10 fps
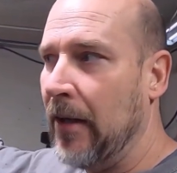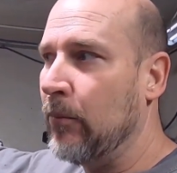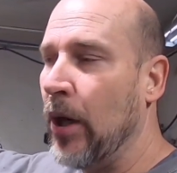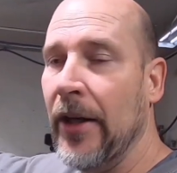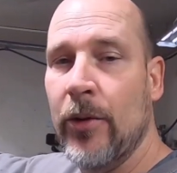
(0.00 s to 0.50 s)

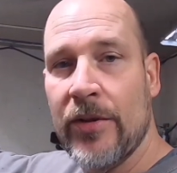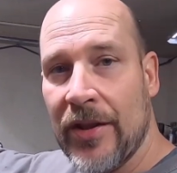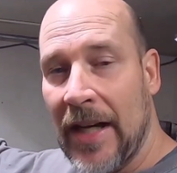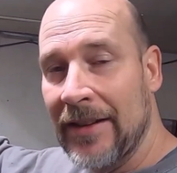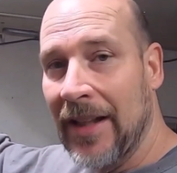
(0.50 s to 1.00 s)
and brand new
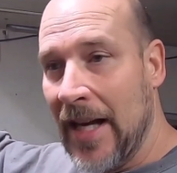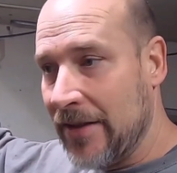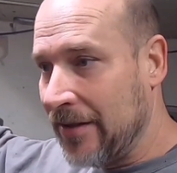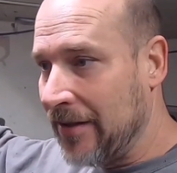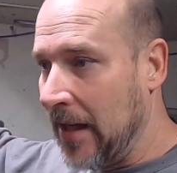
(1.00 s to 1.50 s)
side
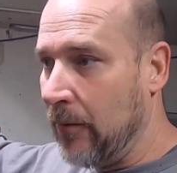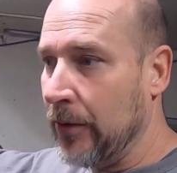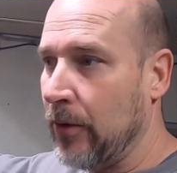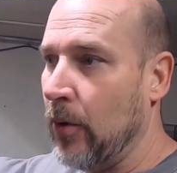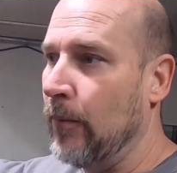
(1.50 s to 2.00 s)
glass set
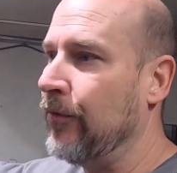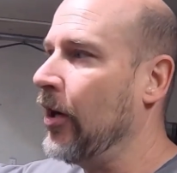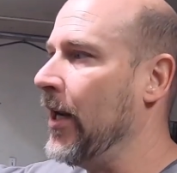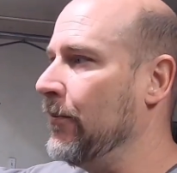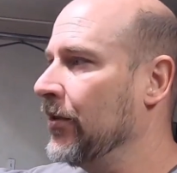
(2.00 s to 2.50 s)
with chrome
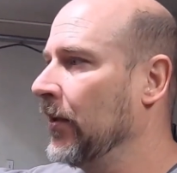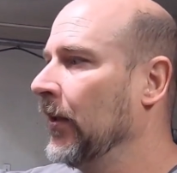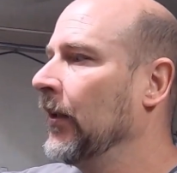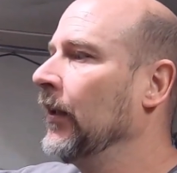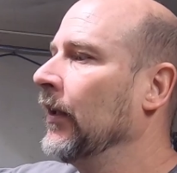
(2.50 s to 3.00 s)
frames,
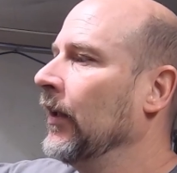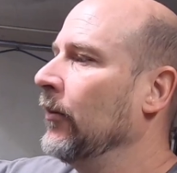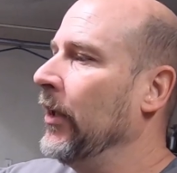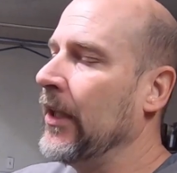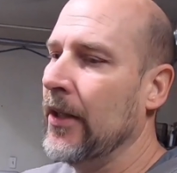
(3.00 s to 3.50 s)

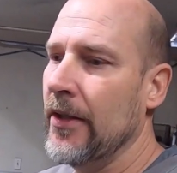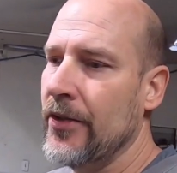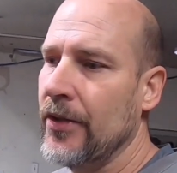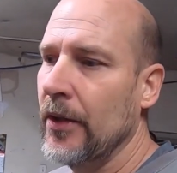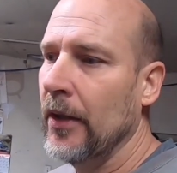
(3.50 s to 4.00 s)

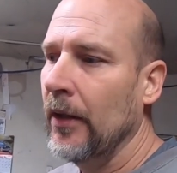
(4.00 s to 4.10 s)
because,